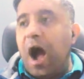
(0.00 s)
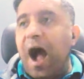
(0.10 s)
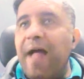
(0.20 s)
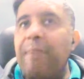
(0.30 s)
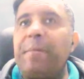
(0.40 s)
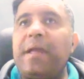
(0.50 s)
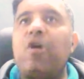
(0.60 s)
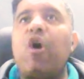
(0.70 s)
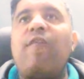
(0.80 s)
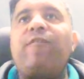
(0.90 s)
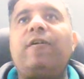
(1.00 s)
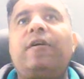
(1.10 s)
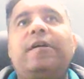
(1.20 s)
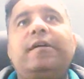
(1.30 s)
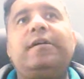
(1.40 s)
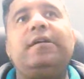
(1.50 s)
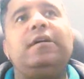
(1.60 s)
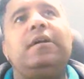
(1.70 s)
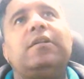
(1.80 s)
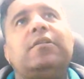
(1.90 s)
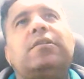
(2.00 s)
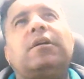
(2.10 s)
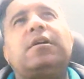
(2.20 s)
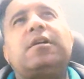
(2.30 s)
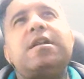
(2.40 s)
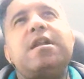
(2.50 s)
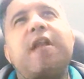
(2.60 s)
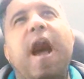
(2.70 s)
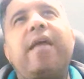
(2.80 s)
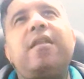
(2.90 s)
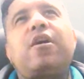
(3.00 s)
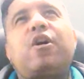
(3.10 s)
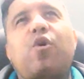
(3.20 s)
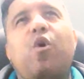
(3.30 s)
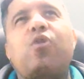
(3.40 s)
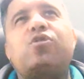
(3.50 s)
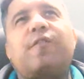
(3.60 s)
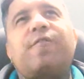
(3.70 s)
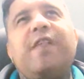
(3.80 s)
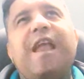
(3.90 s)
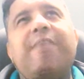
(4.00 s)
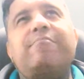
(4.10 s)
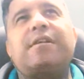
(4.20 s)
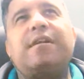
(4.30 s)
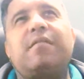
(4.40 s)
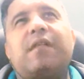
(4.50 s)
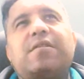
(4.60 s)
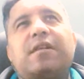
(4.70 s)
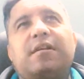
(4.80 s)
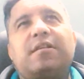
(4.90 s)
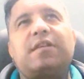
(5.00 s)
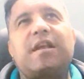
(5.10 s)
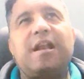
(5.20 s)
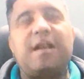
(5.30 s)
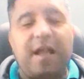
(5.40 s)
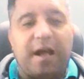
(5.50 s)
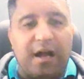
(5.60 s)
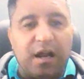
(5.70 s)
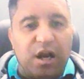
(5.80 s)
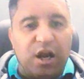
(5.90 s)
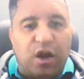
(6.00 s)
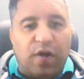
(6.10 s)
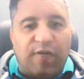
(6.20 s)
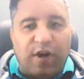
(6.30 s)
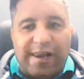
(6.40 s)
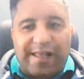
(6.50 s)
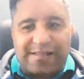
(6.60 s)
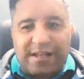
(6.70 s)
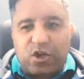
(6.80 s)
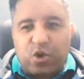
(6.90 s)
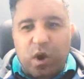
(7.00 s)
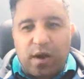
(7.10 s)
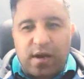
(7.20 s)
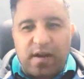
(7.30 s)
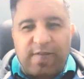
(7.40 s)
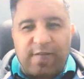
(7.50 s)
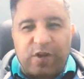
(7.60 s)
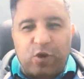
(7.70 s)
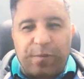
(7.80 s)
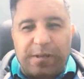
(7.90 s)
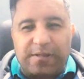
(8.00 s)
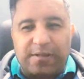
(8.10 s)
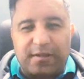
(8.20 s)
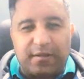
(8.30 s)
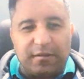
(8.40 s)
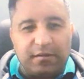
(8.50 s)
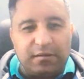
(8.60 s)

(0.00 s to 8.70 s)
I am being offered 39 crores of names and addresses in India for less than 250 rupees.